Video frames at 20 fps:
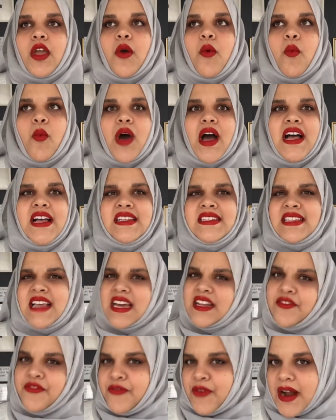was
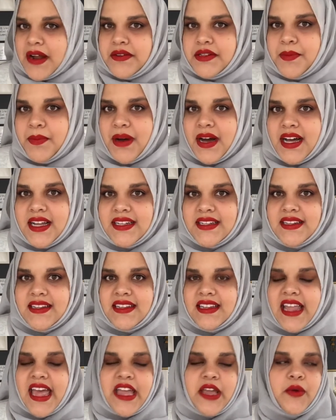kind of frowned upon.
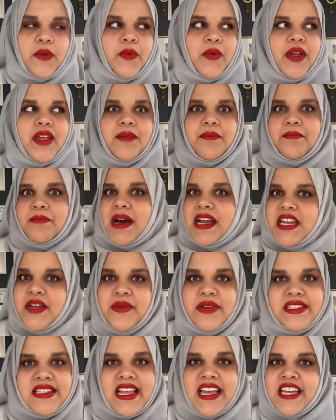Like, money
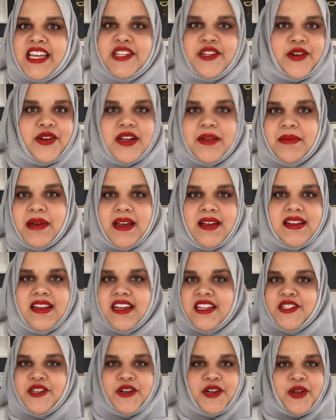was a dirty
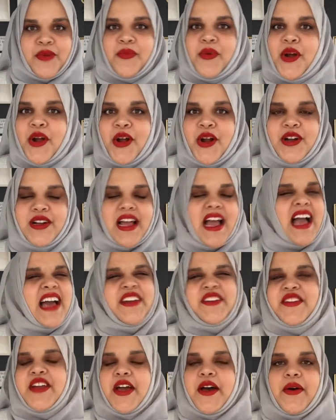word. I
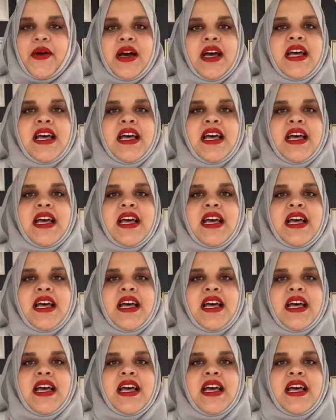don't know.